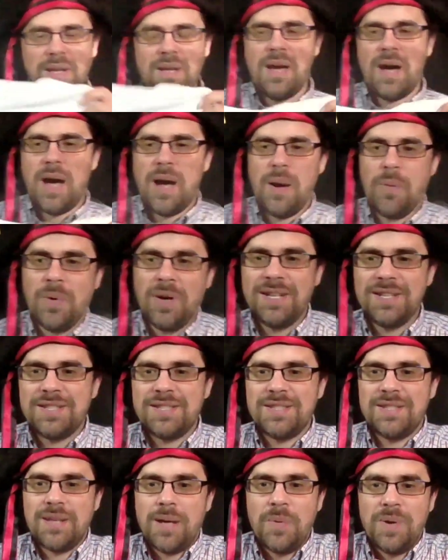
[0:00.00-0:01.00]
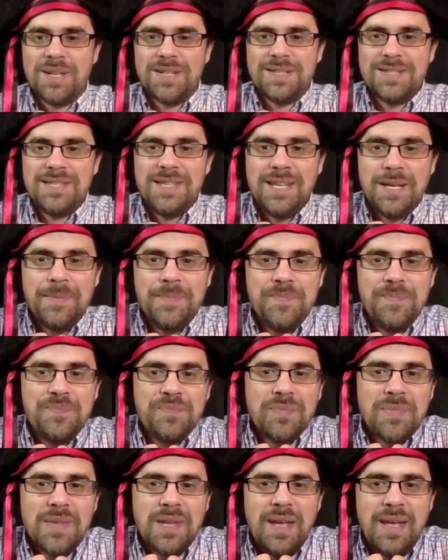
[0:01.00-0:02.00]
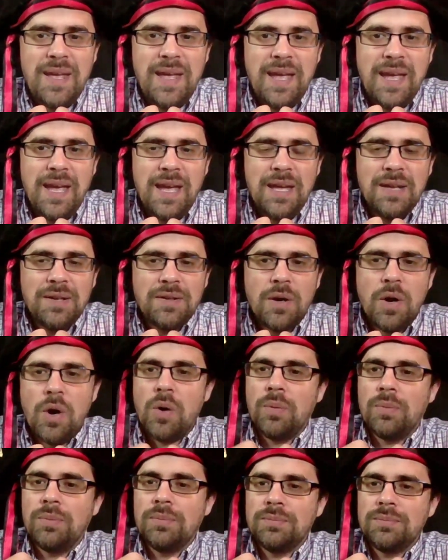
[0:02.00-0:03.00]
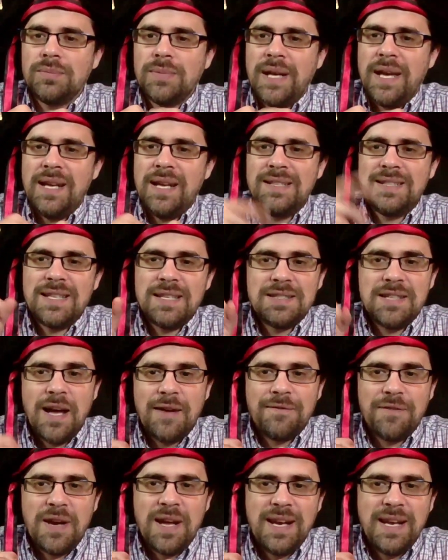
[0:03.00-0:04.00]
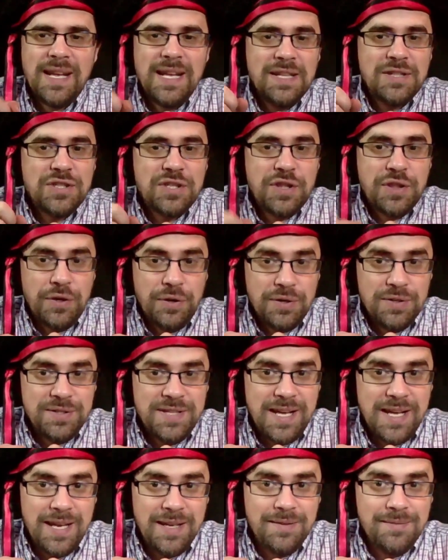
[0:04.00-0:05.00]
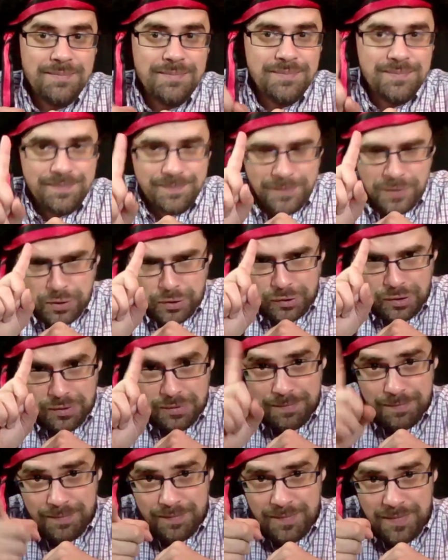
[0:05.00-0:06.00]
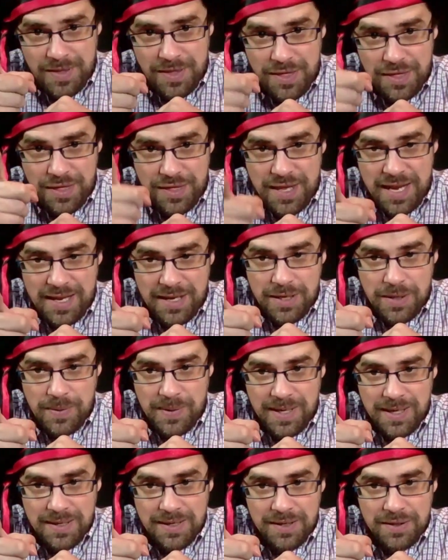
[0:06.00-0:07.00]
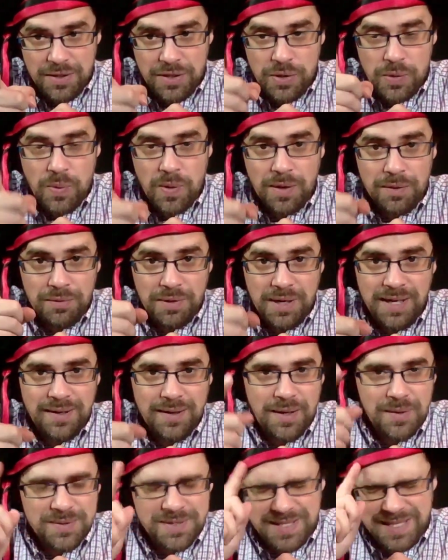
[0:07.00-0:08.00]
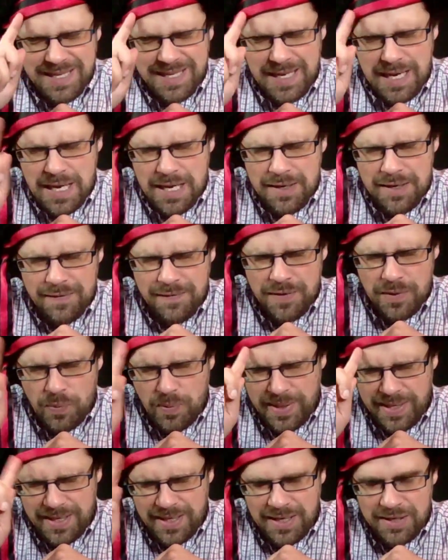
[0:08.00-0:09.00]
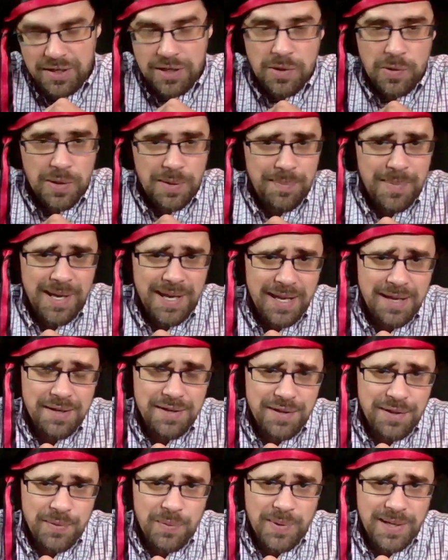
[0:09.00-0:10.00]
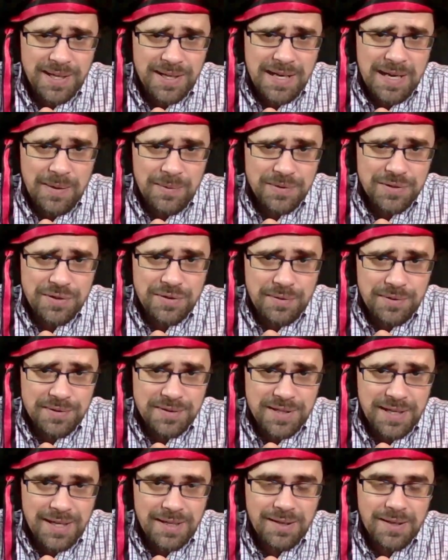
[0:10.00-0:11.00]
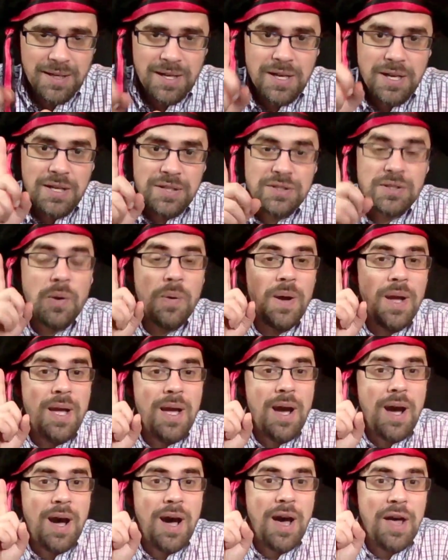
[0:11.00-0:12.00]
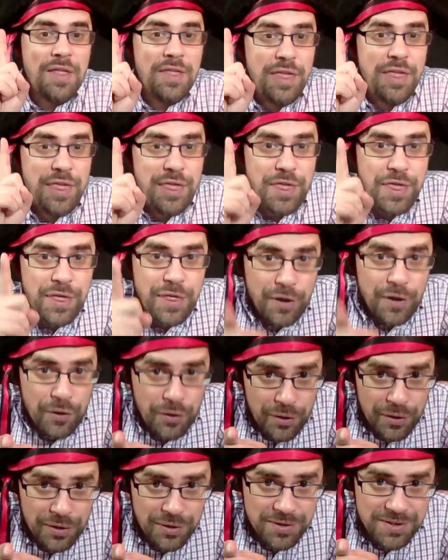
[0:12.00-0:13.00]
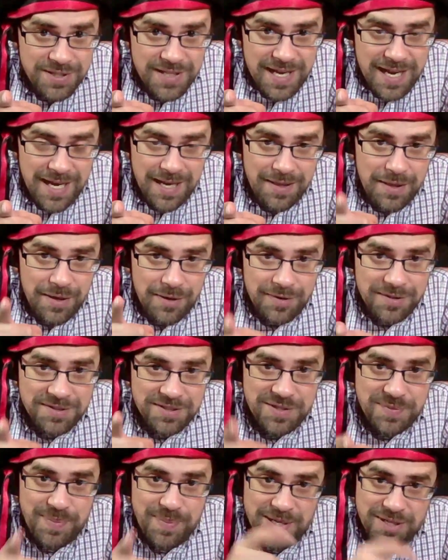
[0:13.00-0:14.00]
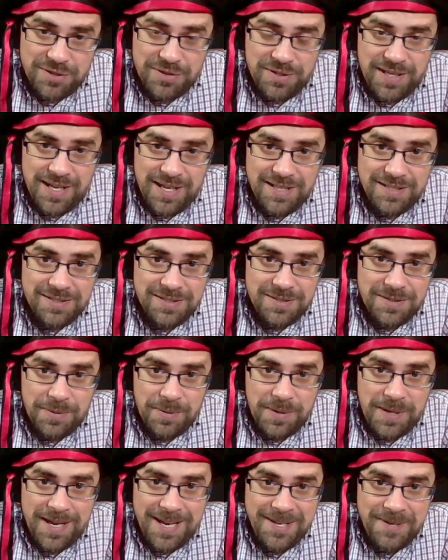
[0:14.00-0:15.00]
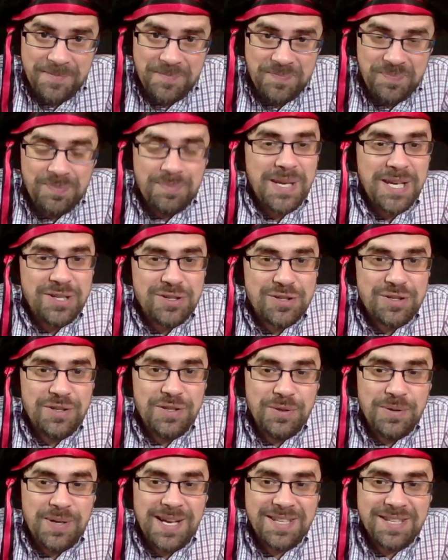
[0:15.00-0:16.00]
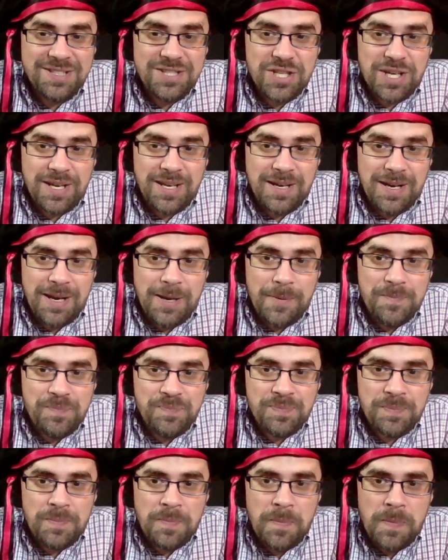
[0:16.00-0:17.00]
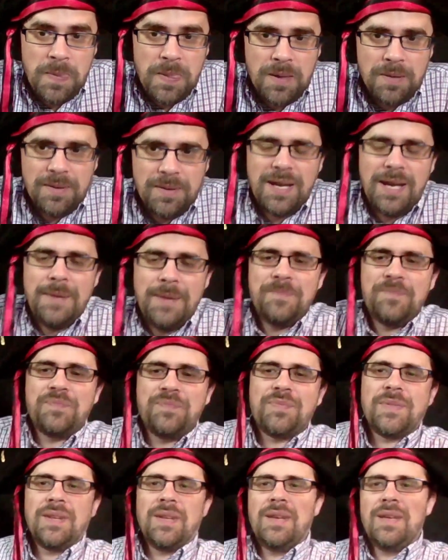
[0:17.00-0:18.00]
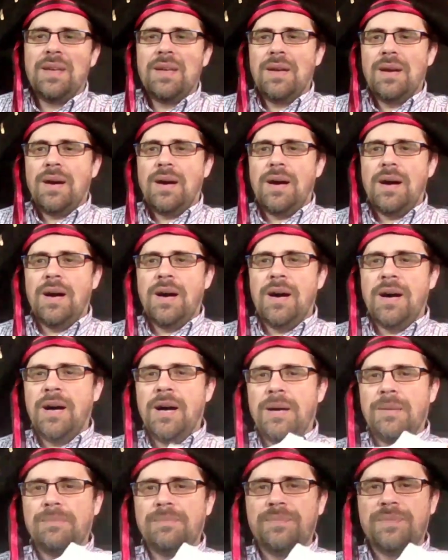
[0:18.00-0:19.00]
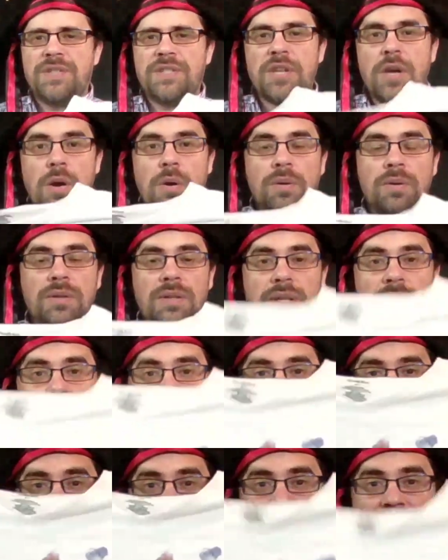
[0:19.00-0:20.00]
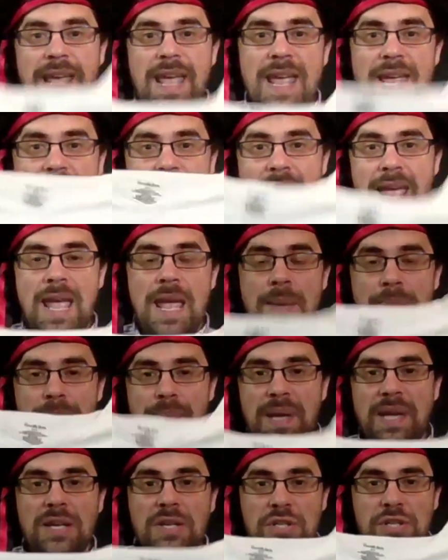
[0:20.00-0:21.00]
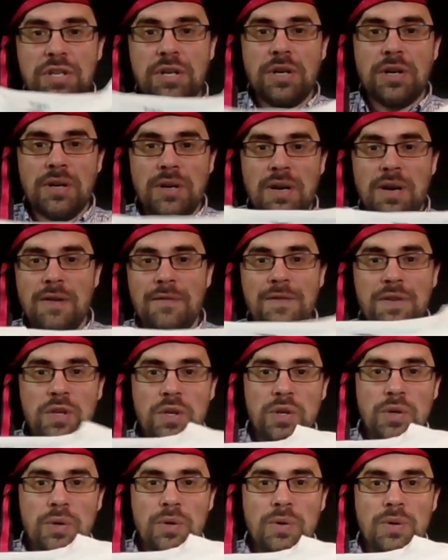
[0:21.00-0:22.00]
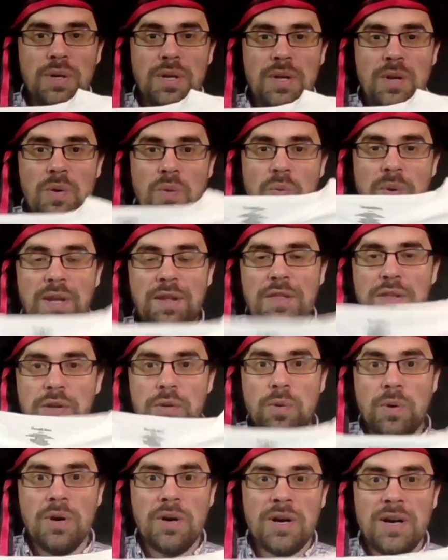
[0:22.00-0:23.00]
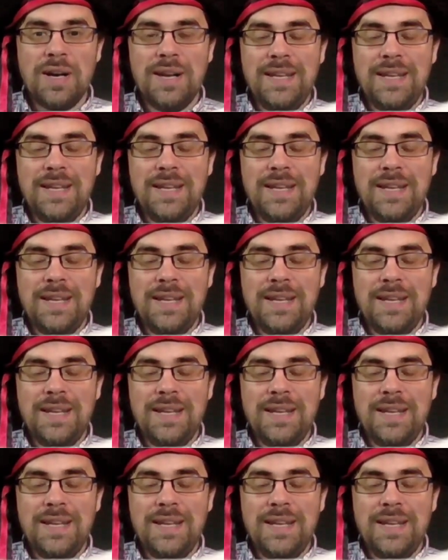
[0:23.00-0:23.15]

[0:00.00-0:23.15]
I want to see it. And Aiden says not Friday, it's Thursday. Thank you, Aiden. You are right. I was thinking end of the week, and you know what? My end of the week now is Thursday. So on Thursday there is a special guest. Okay, make sure you guys check it out. Okay. So take a picture of you with your